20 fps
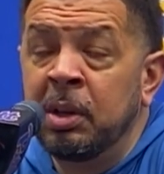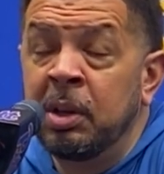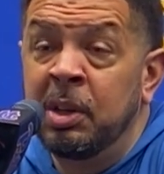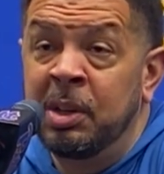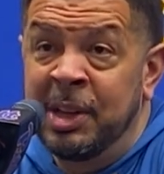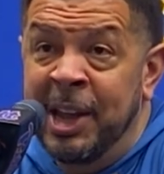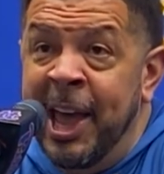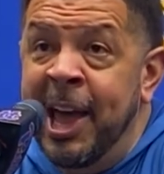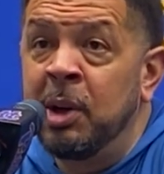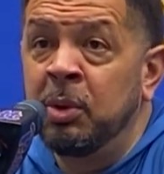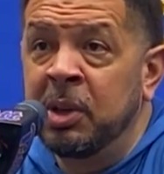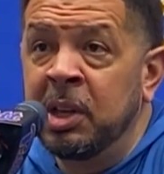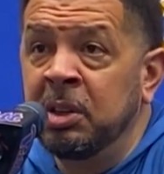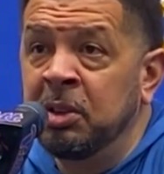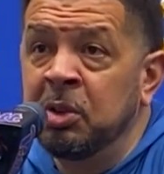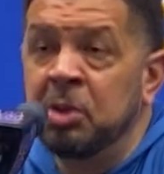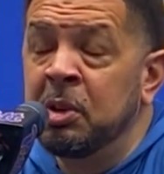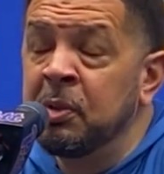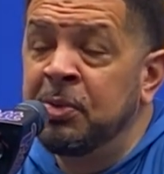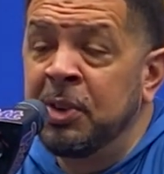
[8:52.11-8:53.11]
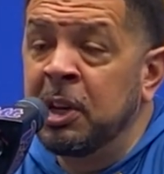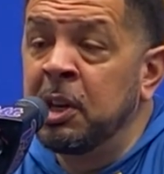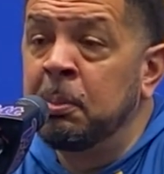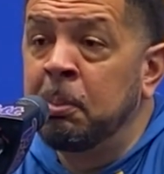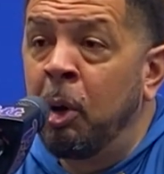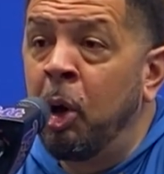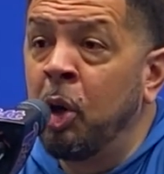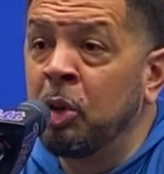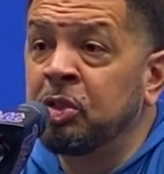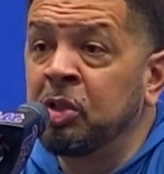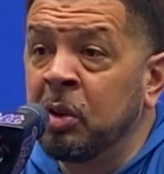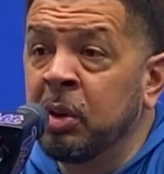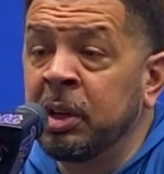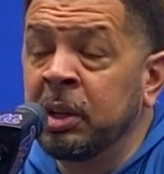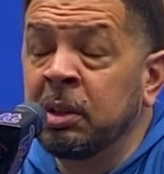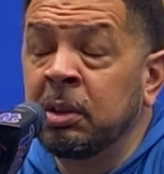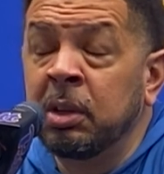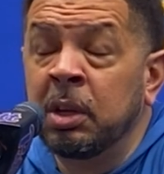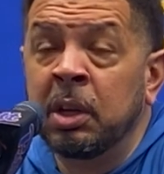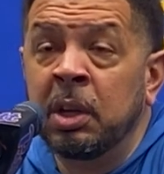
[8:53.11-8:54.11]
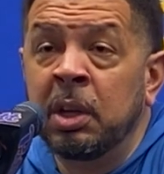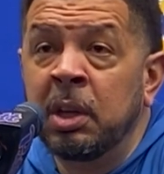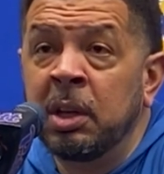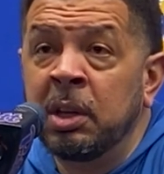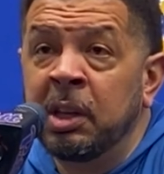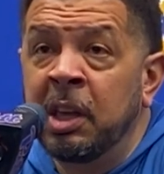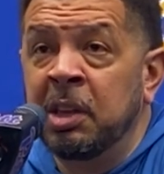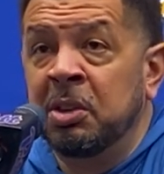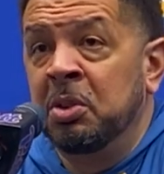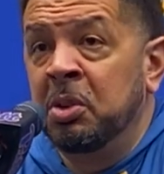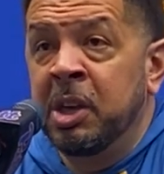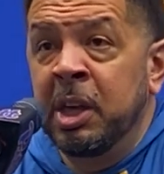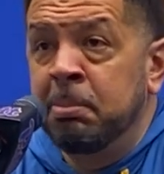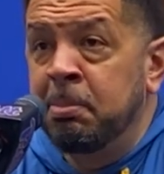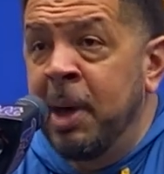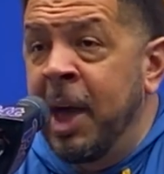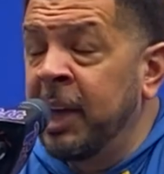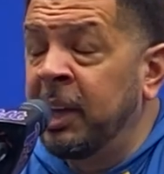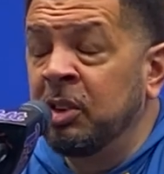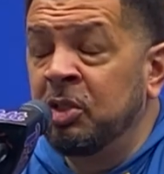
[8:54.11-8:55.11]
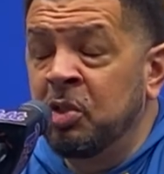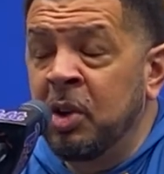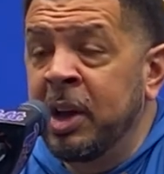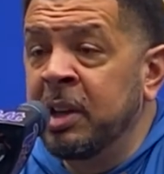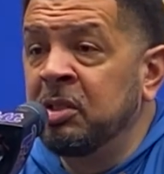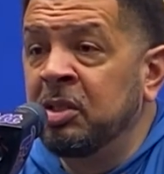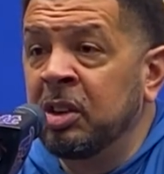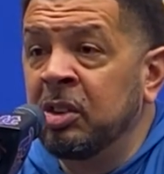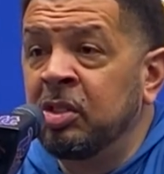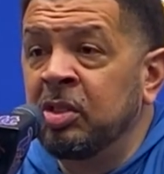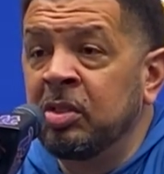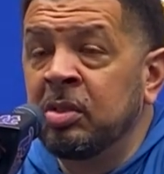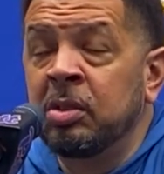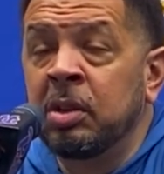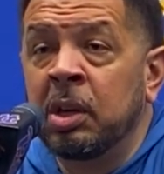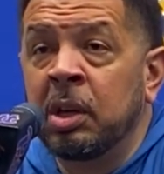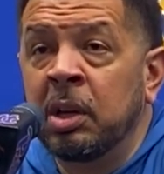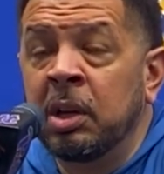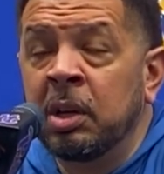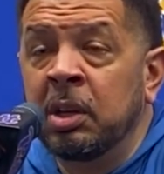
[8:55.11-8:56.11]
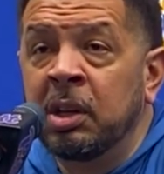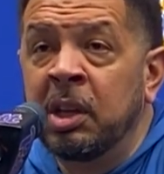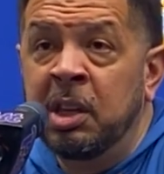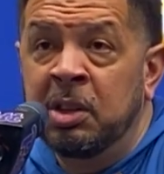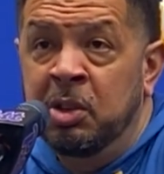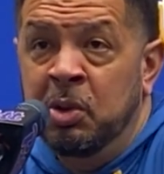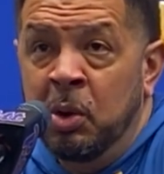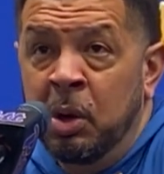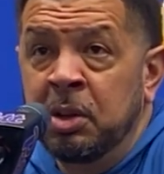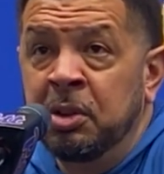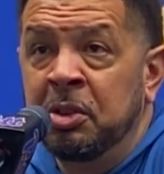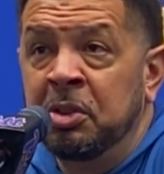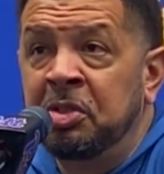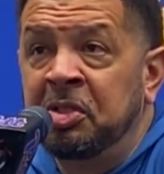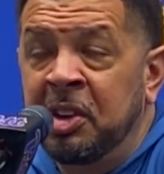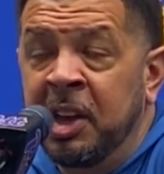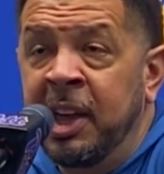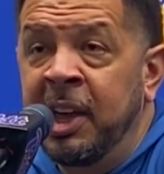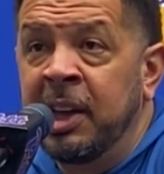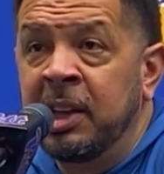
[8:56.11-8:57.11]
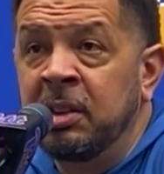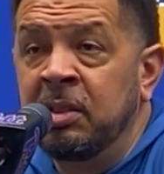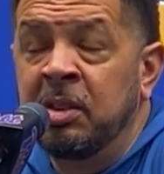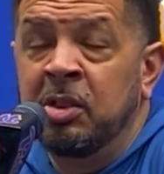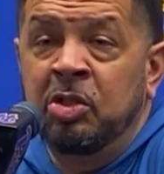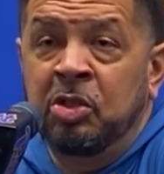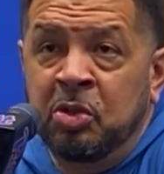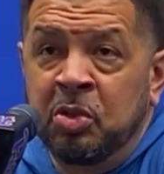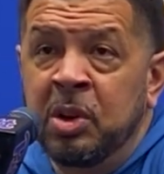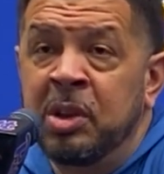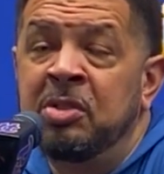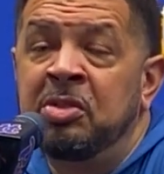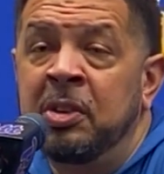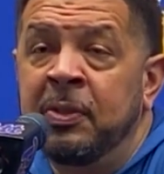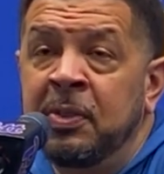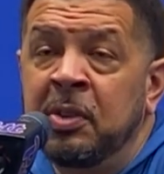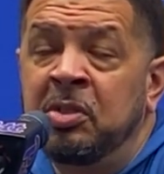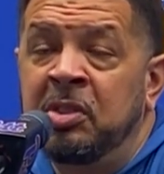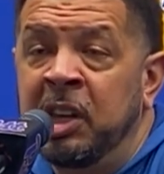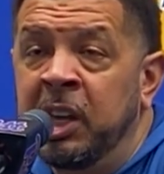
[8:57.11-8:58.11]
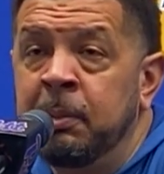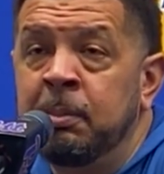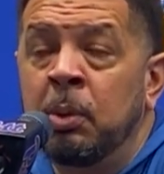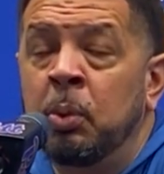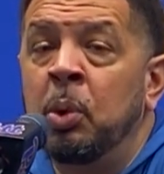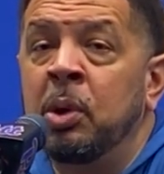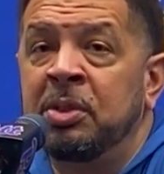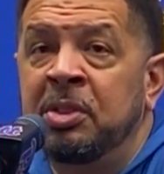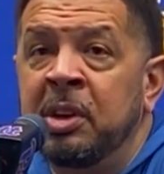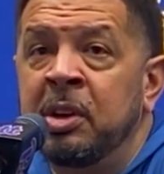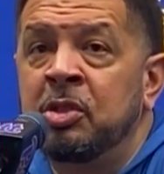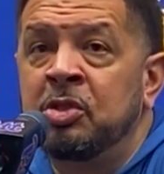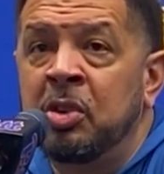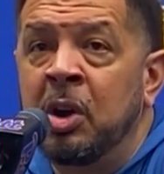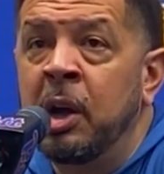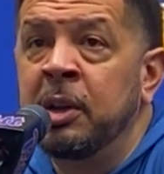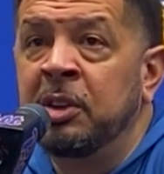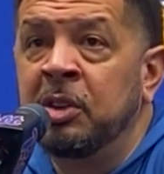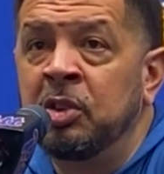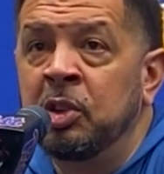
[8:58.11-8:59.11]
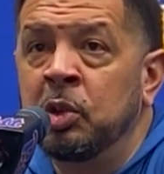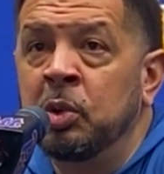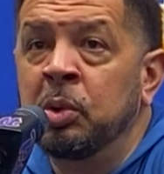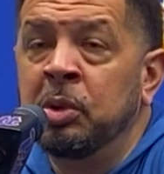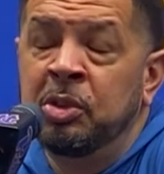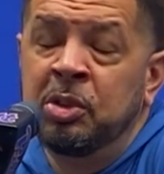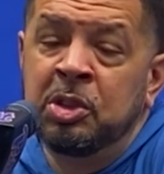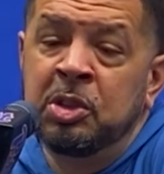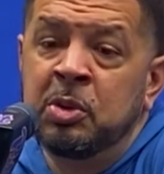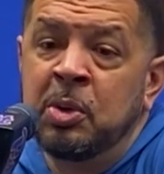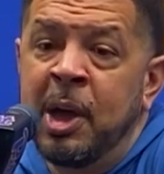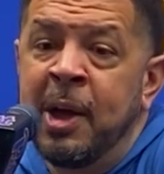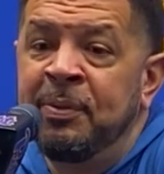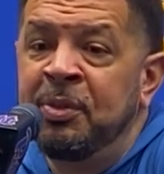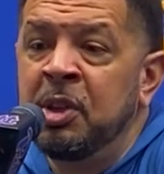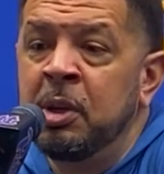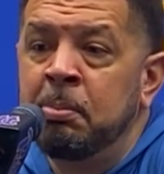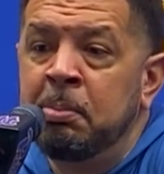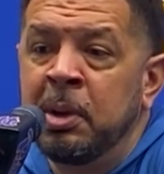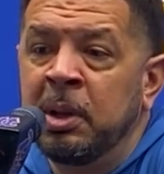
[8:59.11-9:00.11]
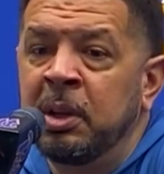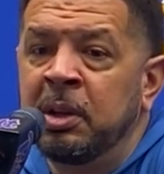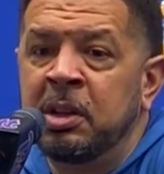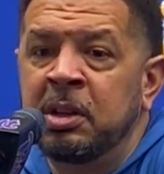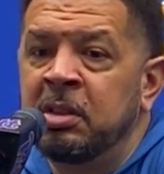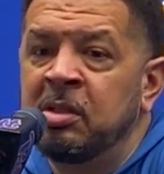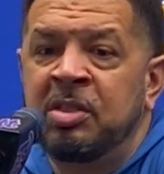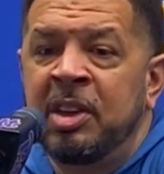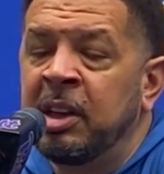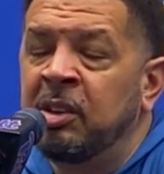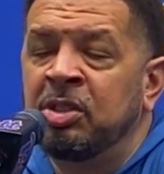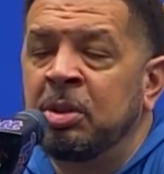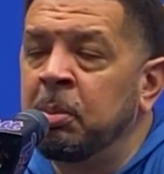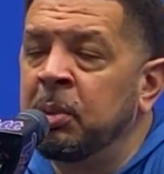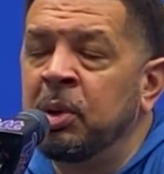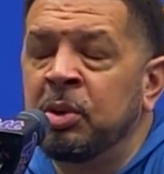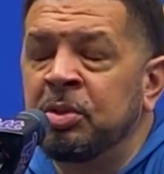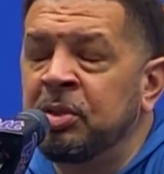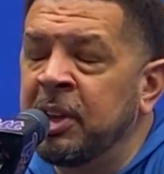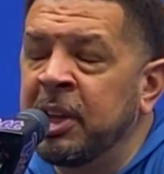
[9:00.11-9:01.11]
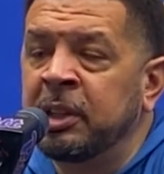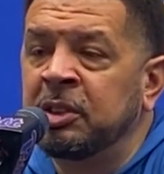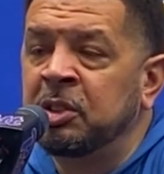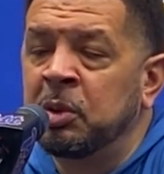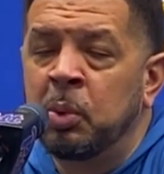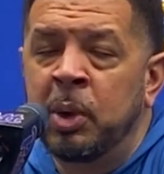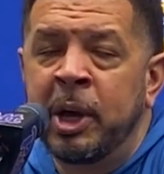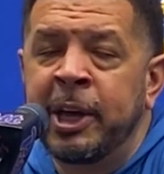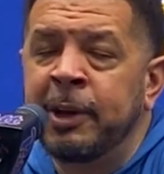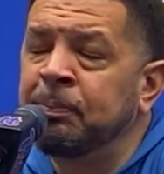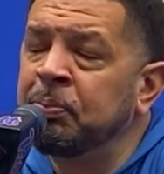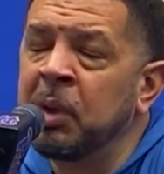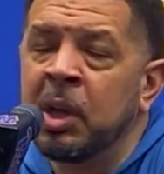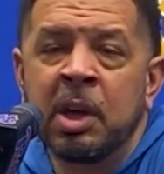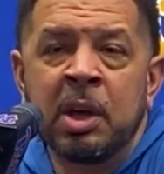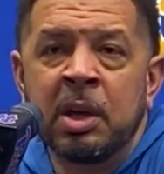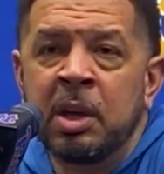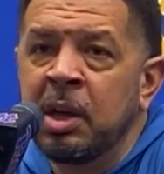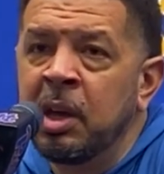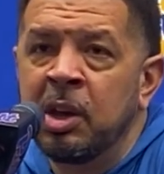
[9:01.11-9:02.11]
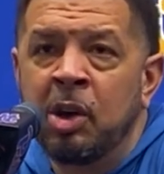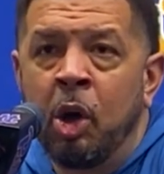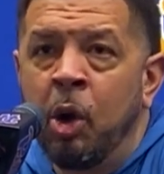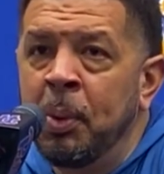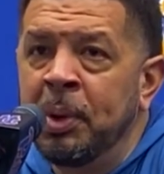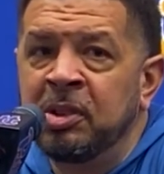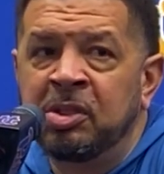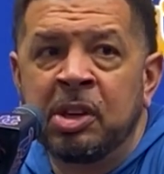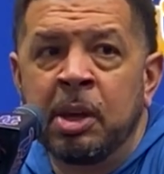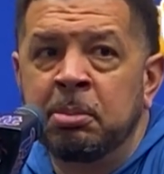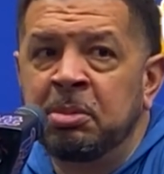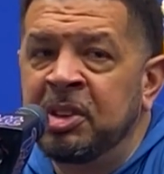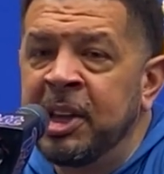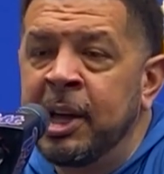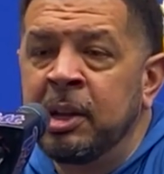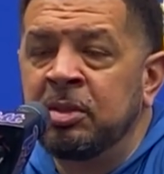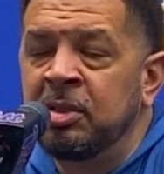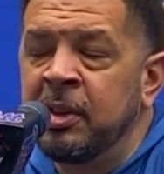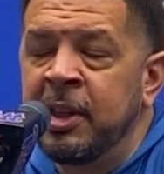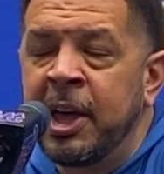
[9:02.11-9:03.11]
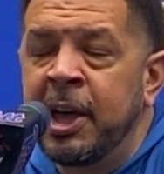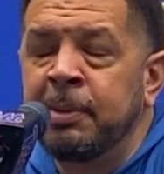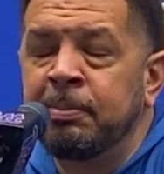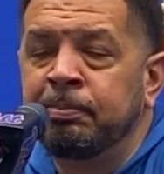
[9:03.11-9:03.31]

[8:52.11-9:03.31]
Now can you defend the ball screen? Can you get back in transition? Can you understand the strengths of the team and what they're trying to do? And do you have the ability to take some of those things away? It always comes down to that.